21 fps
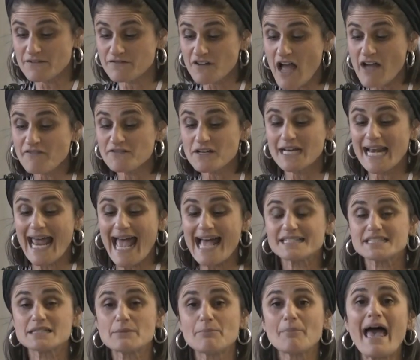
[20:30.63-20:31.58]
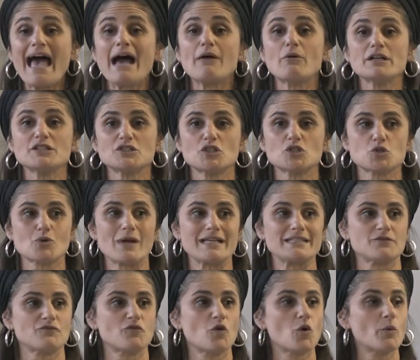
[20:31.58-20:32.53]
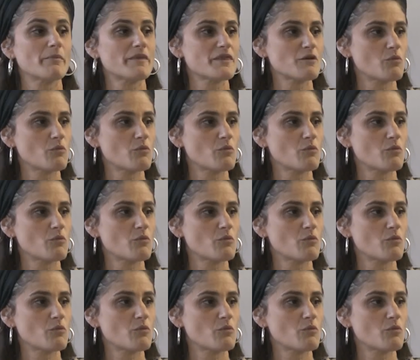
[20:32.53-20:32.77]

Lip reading: of covenant has the power to transform